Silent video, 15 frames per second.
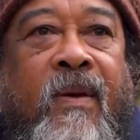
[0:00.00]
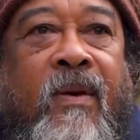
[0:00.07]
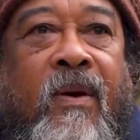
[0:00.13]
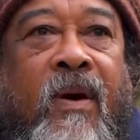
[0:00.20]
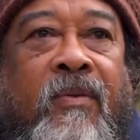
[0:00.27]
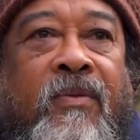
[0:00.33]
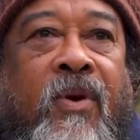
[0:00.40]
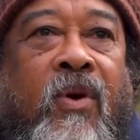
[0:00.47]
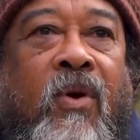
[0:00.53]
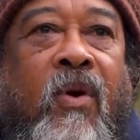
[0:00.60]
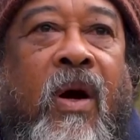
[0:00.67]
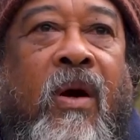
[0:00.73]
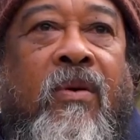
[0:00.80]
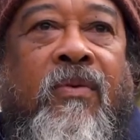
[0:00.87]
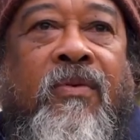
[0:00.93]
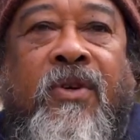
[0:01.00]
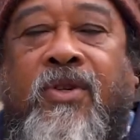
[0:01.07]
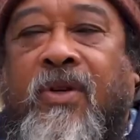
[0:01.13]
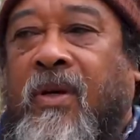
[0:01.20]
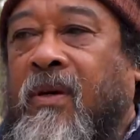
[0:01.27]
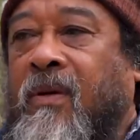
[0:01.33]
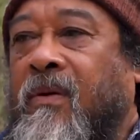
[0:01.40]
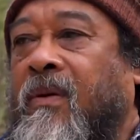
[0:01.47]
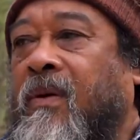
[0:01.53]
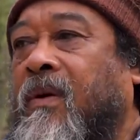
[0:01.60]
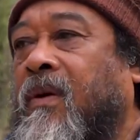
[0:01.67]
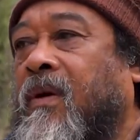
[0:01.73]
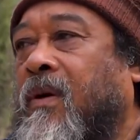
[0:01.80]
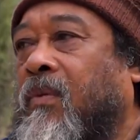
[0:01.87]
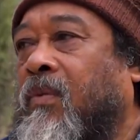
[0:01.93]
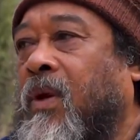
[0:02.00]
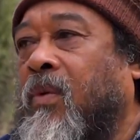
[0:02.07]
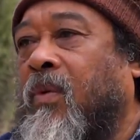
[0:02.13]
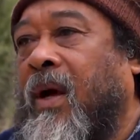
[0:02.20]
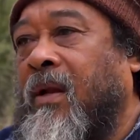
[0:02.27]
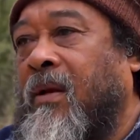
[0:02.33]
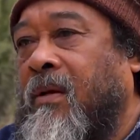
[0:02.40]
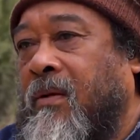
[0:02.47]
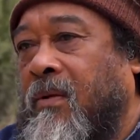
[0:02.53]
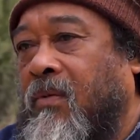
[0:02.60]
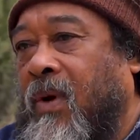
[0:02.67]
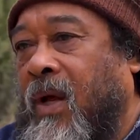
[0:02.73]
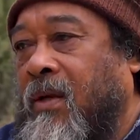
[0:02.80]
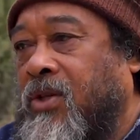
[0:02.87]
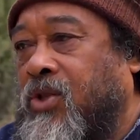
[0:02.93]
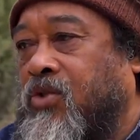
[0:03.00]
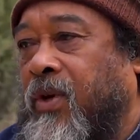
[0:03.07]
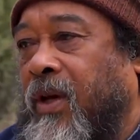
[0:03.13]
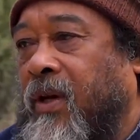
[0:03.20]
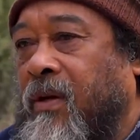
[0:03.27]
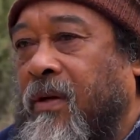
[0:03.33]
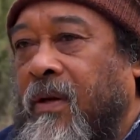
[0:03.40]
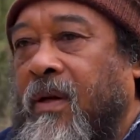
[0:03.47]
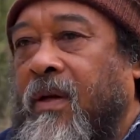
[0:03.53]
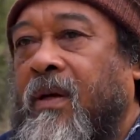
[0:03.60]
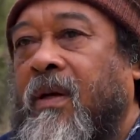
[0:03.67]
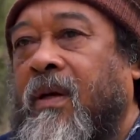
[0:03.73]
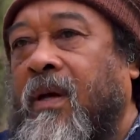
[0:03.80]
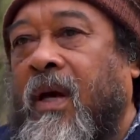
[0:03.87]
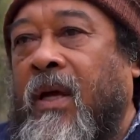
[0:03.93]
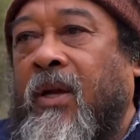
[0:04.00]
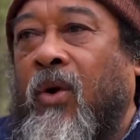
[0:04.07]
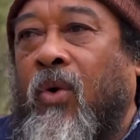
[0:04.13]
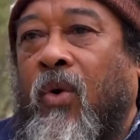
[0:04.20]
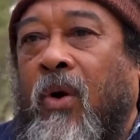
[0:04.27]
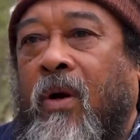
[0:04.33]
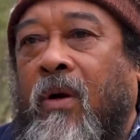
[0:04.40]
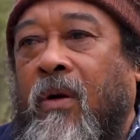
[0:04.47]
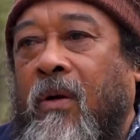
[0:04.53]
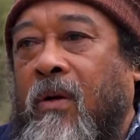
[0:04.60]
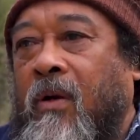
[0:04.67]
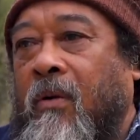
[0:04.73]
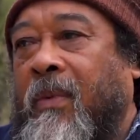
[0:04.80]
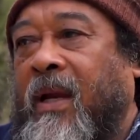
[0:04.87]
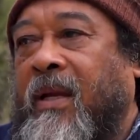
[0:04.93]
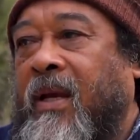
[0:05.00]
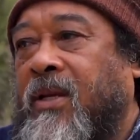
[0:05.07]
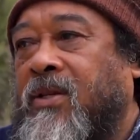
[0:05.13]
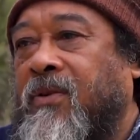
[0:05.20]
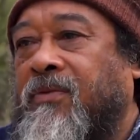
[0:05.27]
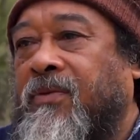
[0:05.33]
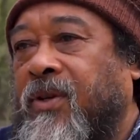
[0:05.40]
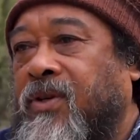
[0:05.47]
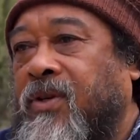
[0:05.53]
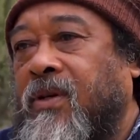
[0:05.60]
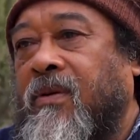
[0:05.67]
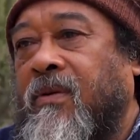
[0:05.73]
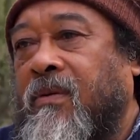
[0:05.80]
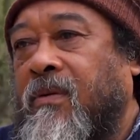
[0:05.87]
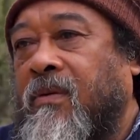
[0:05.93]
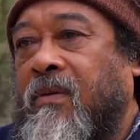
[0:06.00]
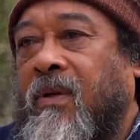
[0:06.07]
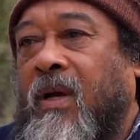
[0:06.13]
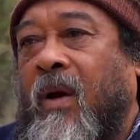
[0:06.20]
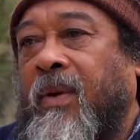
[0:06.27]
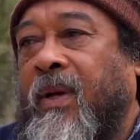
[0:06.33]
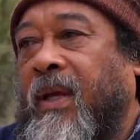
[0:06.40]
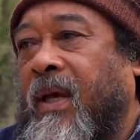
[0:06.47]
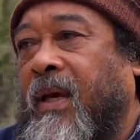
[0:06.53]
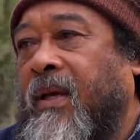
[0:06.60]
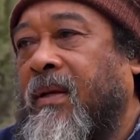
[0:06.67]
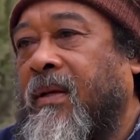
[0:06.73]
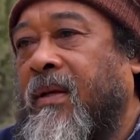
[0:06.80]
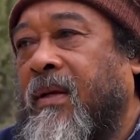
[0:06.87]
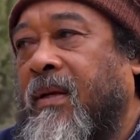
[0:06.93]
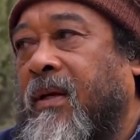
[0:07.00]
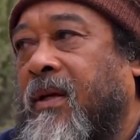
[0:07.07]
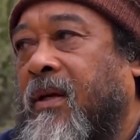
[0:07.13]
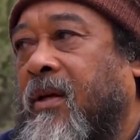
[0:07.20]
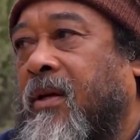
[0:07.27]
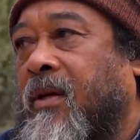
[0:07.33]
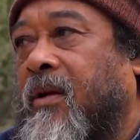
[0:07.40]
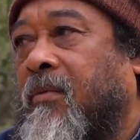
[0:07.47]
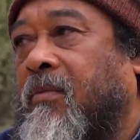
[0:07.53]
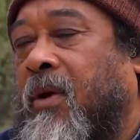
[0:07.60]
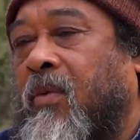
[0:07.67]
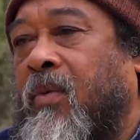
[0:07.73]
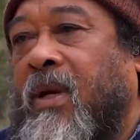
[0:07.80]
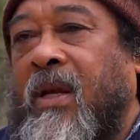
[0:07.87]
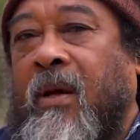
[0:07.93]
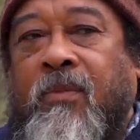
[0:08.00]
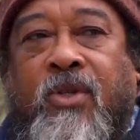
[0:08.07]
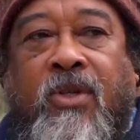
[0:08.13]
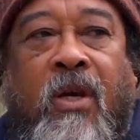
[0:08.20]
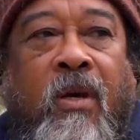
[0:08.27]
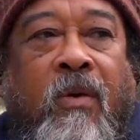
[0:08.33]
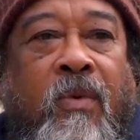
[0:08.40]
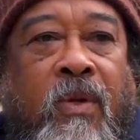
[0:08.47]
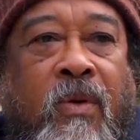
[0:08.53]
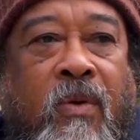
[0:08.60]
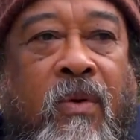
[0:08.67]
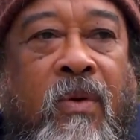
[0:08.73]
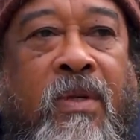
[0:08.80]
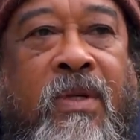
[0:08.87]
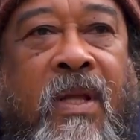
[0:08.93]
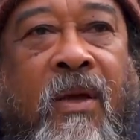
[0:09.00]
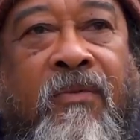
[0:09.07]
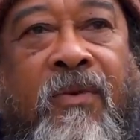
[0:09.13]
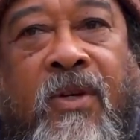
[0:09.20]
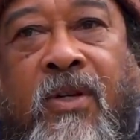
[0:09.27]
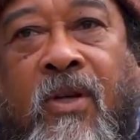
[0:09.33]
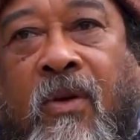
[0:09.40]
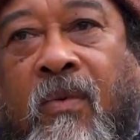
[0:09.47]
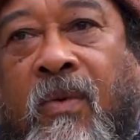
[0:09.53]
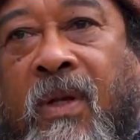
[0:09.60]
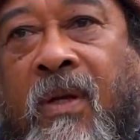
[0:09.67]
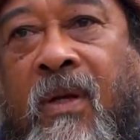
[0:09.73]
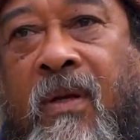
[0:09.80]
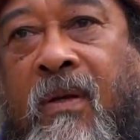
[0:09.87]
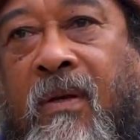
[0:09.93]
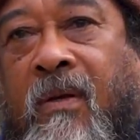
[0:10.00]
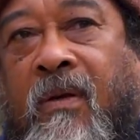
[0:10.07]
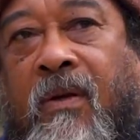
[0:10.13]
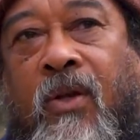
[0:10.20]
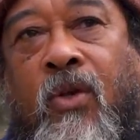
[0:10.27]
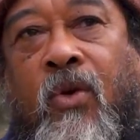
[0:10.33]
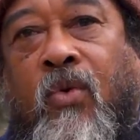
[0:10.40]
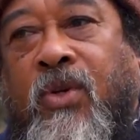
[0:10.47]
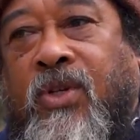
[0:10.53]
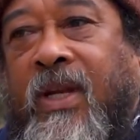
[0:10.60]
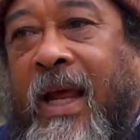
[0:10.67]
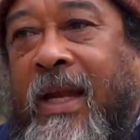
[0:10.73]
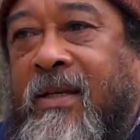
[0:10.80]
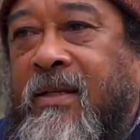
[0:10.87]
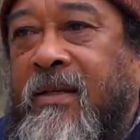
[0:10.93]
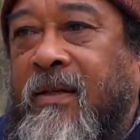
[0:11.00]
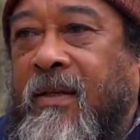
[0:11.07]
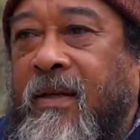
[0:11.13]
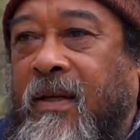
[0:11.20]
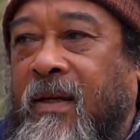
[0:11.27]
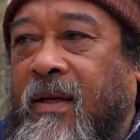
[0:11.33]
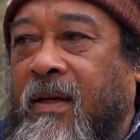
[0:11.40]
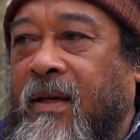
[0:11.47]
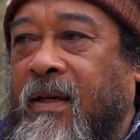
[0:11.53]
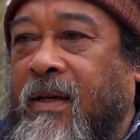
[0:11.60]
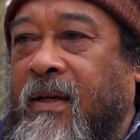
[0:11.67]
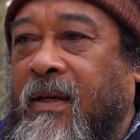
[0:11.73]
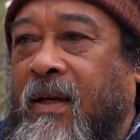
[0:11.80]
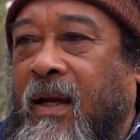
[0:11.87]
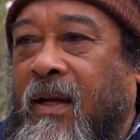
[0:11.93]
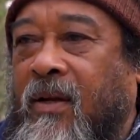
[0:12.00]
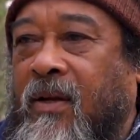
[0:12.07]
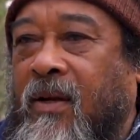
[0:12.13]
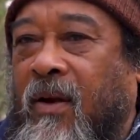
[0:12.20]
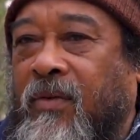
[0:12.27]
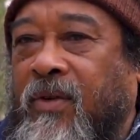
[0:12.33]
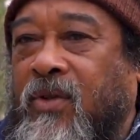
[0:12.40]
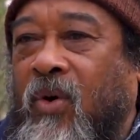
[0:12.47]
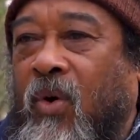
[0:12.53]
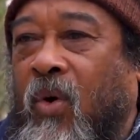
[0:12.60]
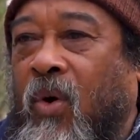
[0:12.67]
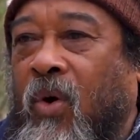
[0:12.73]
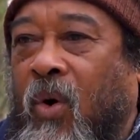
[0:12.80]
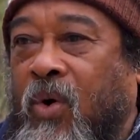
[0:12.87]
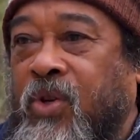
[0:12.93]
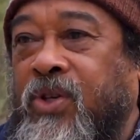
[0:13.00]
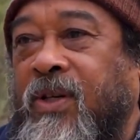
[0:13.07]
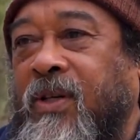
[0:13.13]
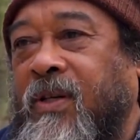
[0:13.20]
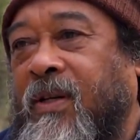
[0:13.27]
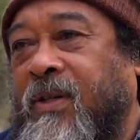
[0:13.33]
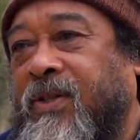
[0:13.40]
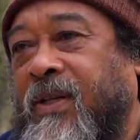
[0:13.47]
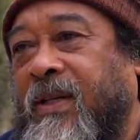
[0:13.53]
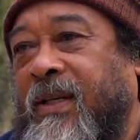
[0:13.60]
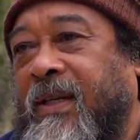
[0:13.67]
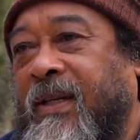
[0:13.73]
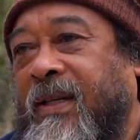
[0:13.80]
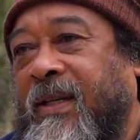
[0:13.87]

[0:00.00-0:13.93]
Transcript: Or if you go out fishing with one string and a hook, you might catch a fish now and again. But what I'm sharing with you is like fishing with a huge net that covers the whole ocean, actually.